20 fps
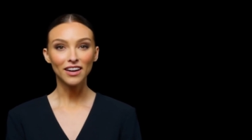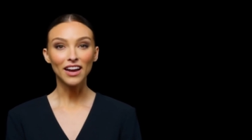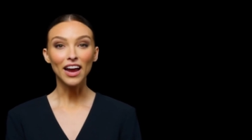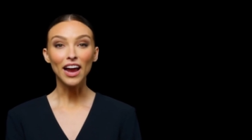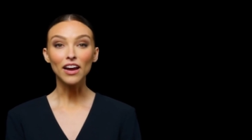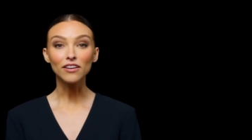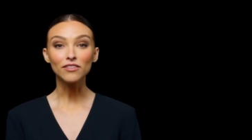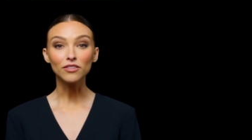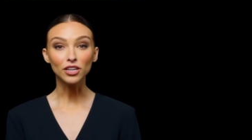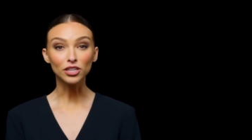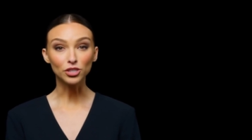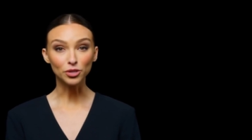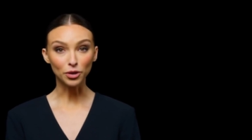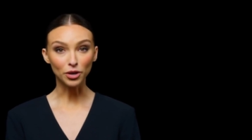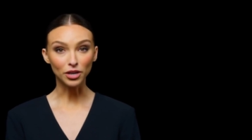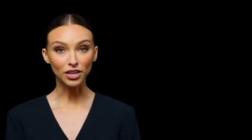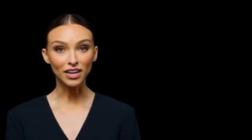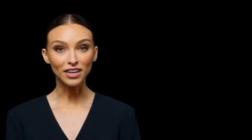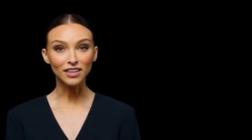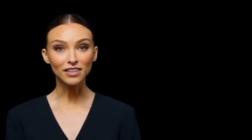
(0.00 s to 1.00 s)
Every
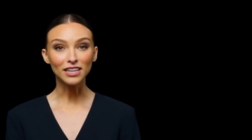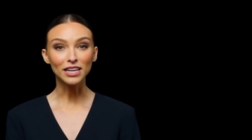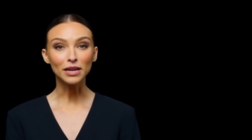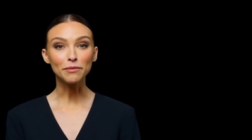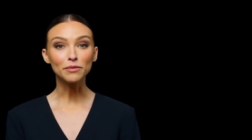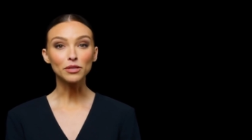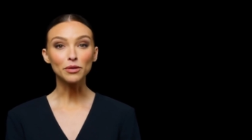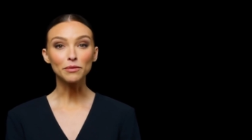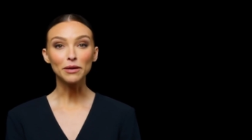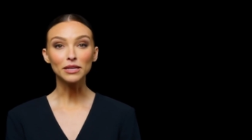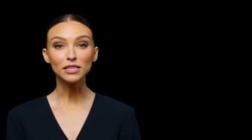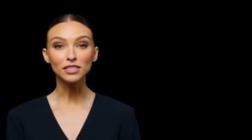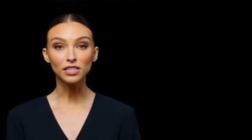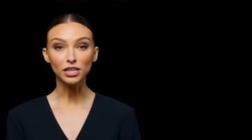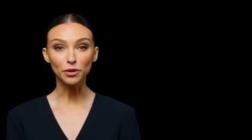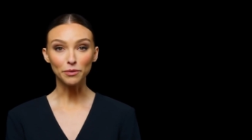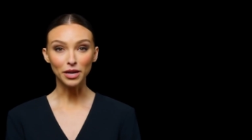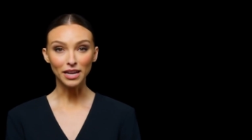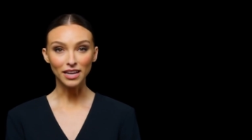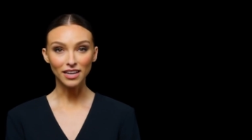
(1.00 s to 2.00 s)
shortcut keeps you
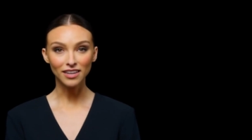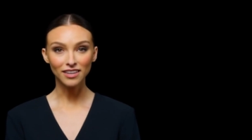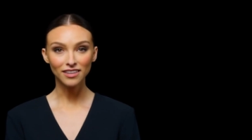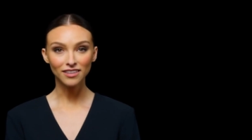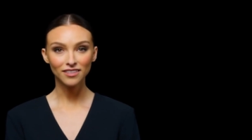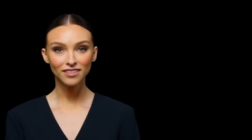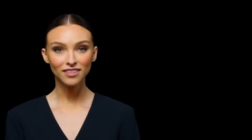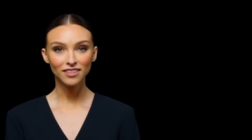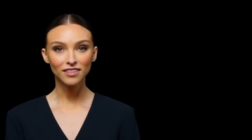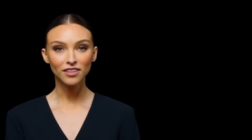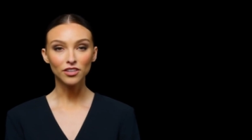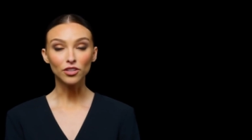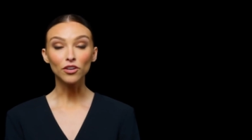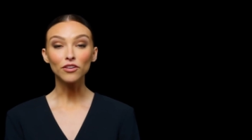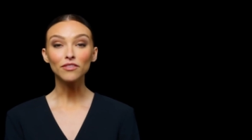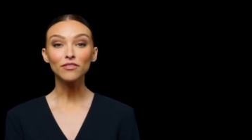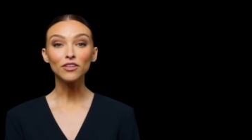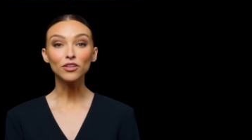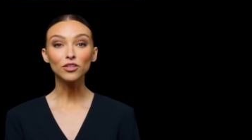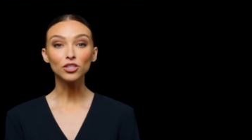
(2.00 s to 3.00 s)
mentally weak. Your
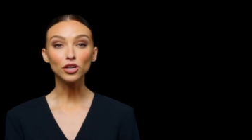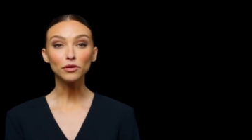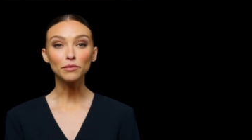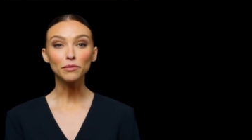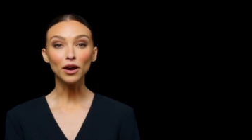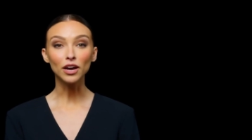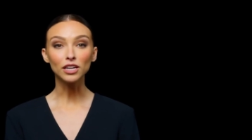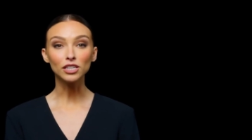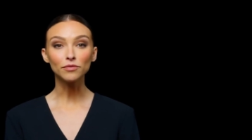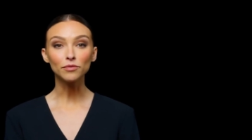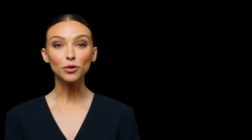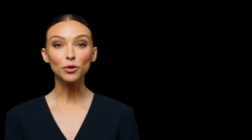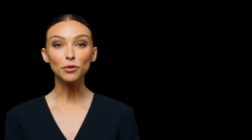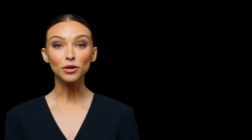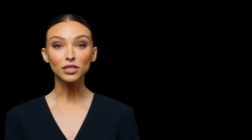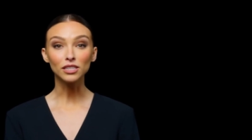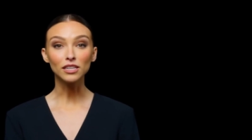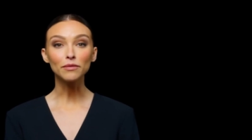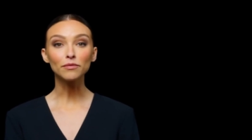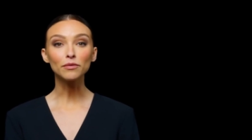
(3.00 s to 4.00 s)
future boss will
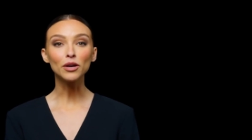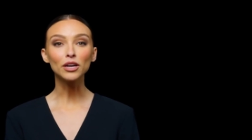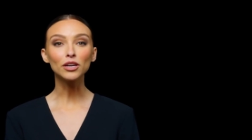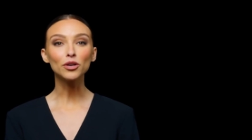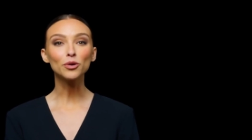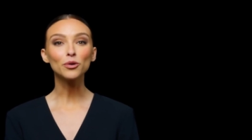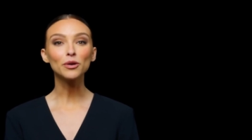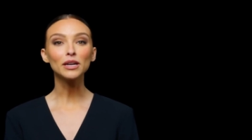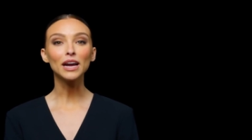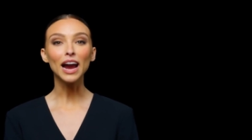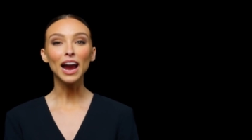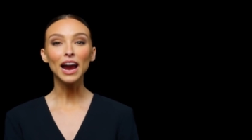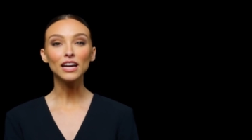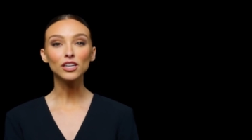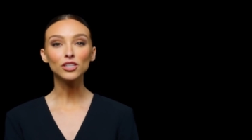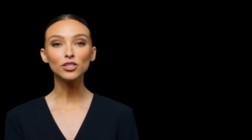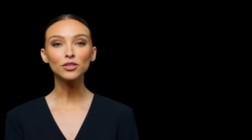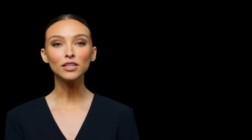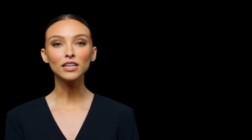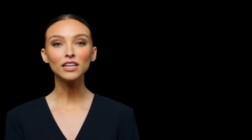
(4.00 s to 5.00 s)
want someone who can
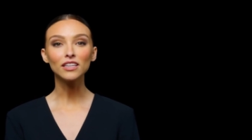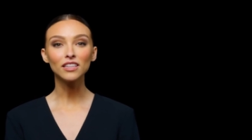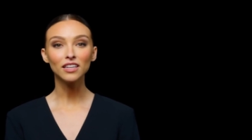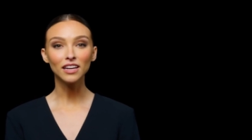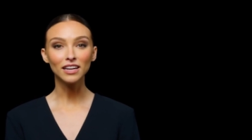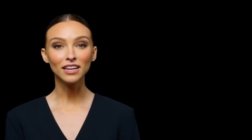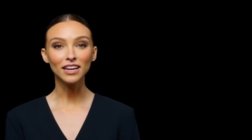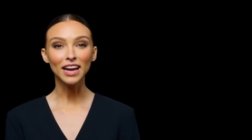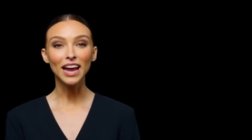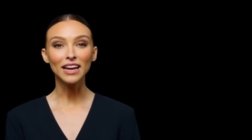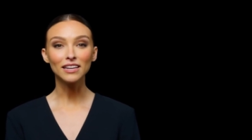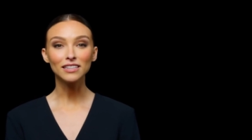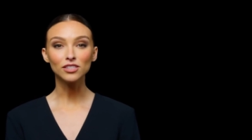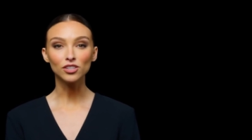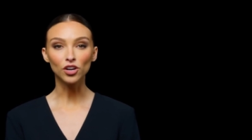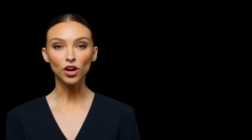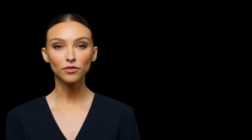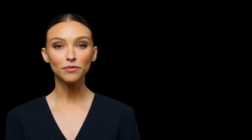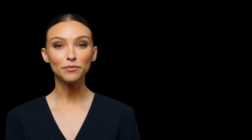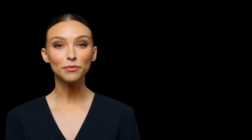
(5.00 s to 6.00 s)
actually think and
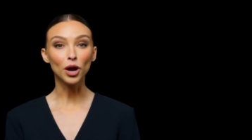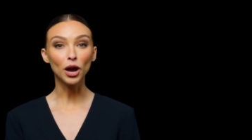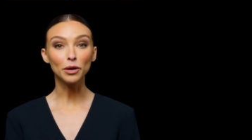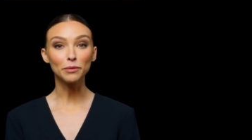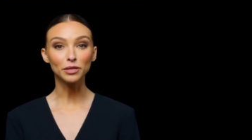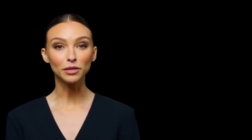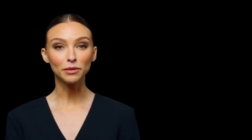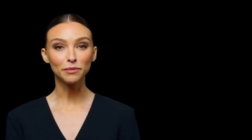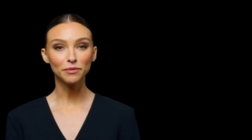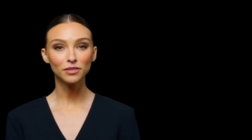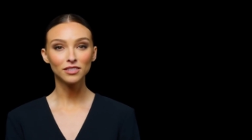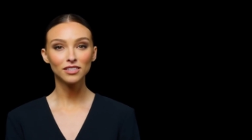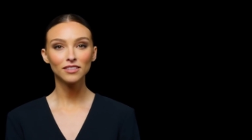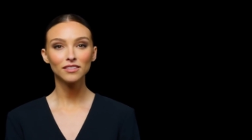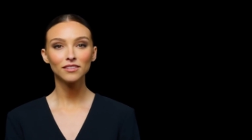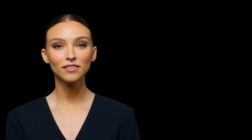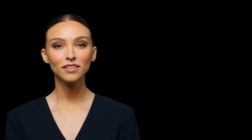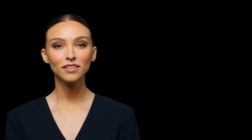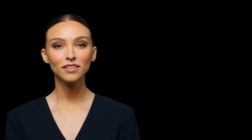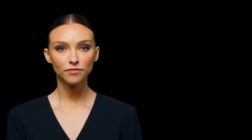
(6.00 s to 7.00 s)
solve problems.
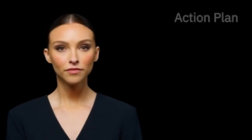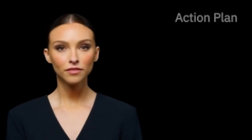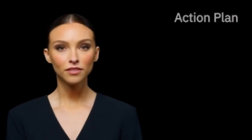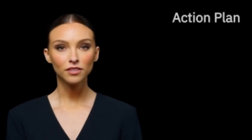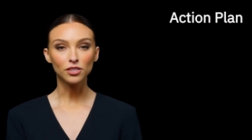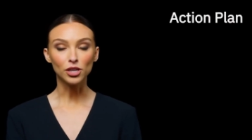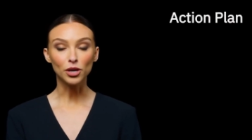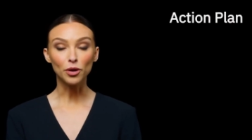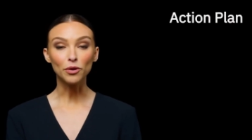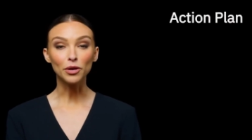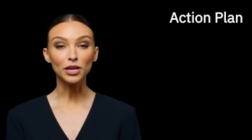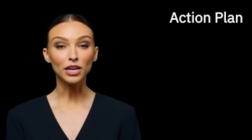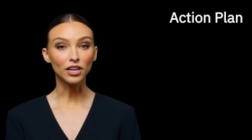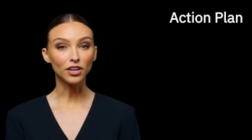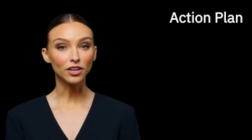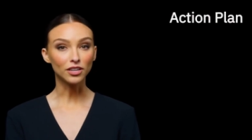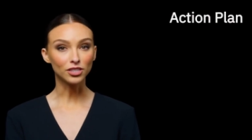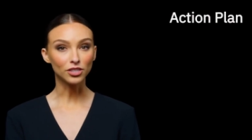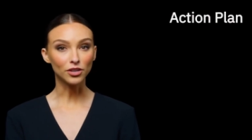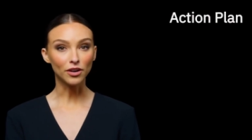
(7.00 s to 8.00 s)
So
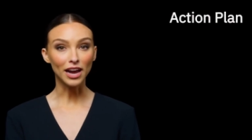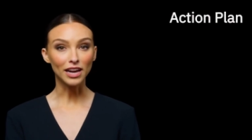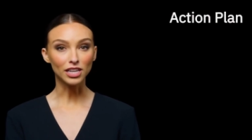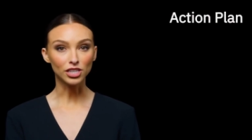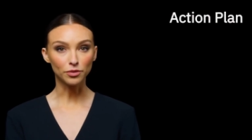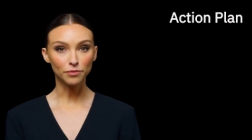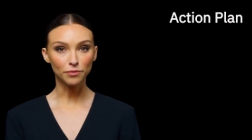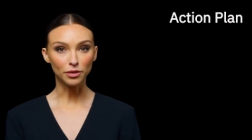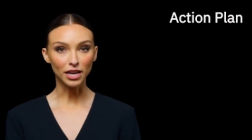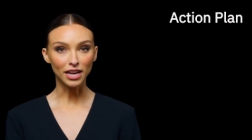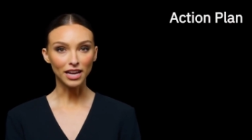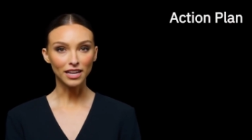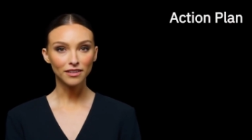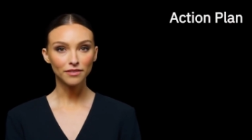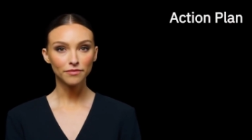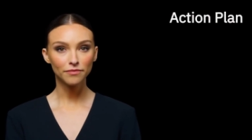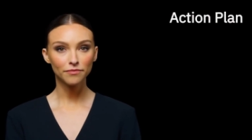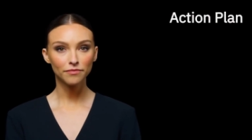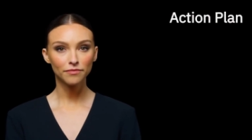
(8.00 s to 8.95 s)
here is your action plan.